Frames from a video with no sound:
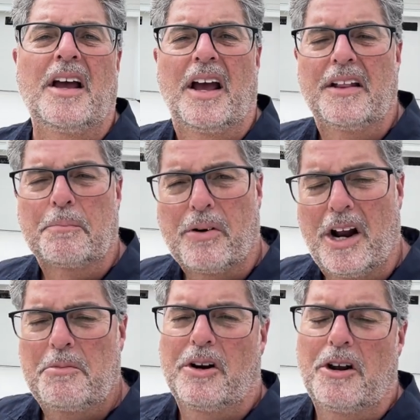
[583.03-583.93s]
And the
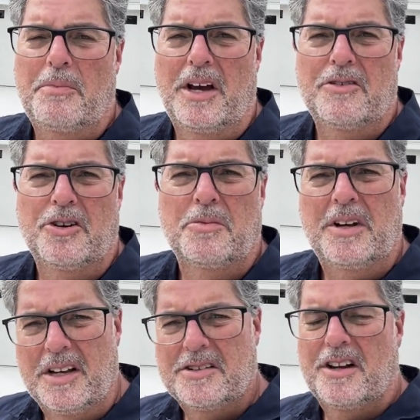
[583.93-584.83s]
primary bedroom
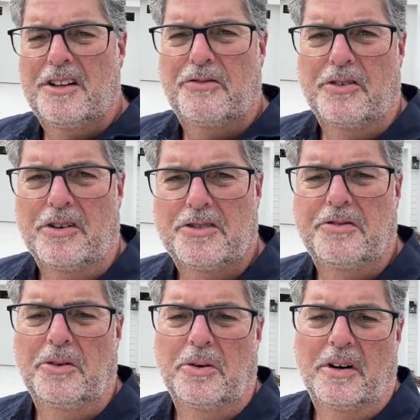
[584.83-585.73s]
is on the first
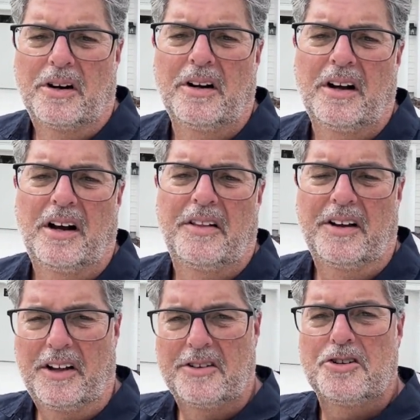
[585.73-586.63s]
floor. Uh,
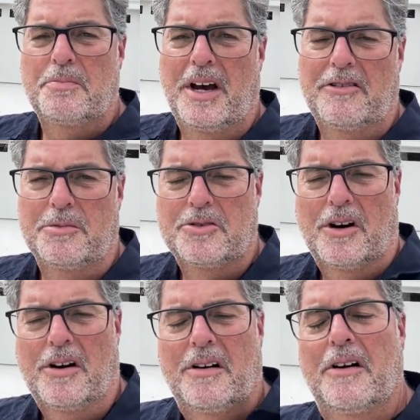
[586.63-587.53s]
the other two bedrooms
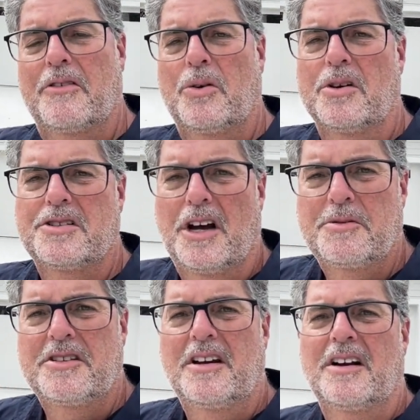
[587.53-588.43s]
are of course
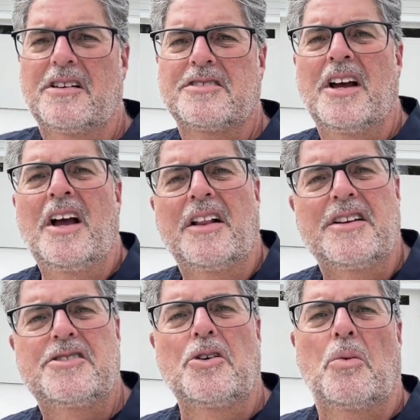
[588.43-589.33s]
upstairs.
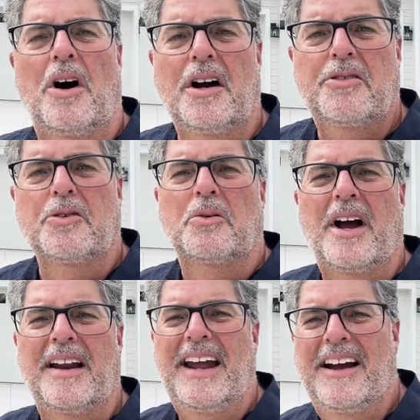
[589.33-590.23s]
Let's do a walkthrough
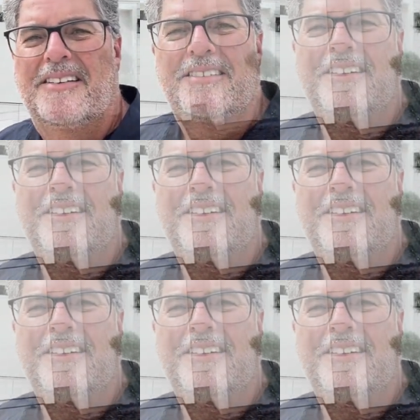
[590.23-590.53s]
right now.